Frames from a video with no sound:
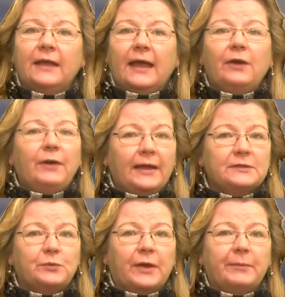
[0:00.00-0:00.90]
"How
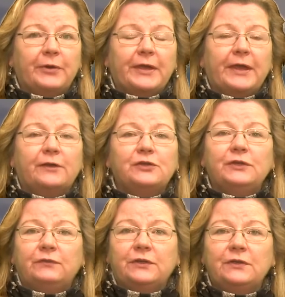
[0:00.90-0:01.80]
Has Primary Care
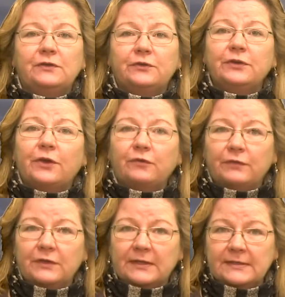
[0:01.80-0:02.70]
Shifted During
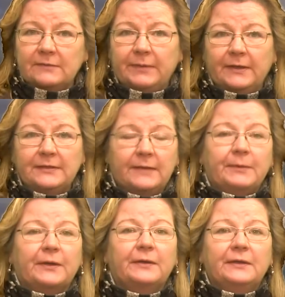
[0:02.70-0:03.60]
COVID-19
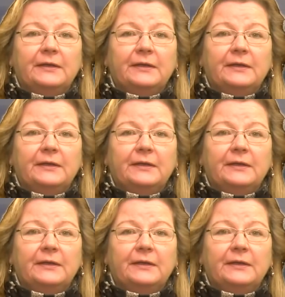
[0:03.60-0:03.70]
Pandemic?"